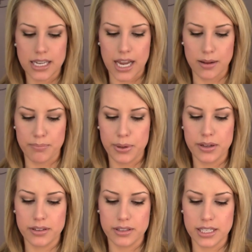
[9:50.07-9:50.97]
type
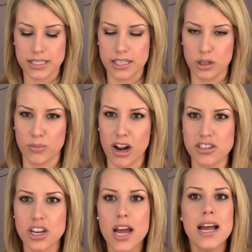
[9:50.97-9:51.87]
concealer
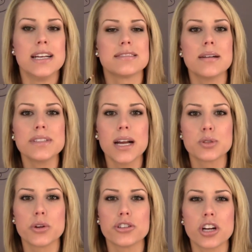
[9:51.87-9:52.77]
brush.
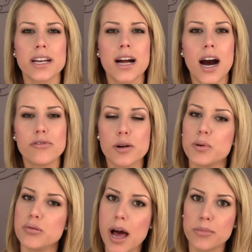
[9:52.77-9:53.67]
Sometimes when you're trying to cover up
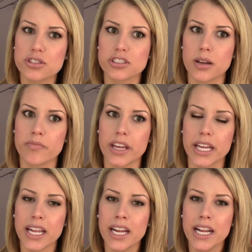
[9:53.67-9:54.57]
a blemish or
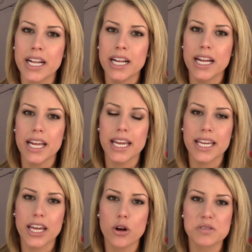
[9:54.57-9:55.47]
something,
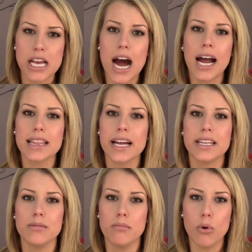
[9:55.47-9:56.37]
it can almost
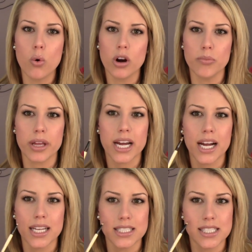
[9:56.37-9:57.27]
highlight it more
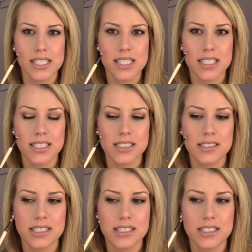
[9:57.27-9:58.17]
because
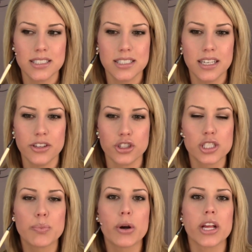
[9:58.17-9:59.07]
you're
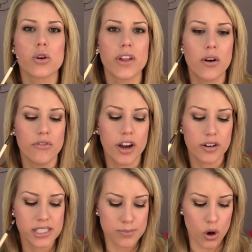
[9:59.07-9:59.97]
just putting it on that
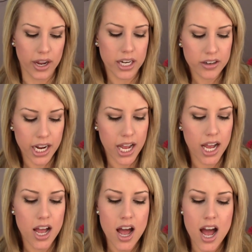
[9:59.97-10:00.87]
very small
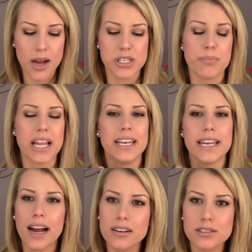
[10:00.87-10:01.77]
area to blend
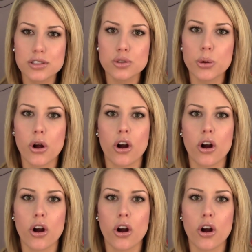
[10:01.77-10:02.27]
it out is a little bit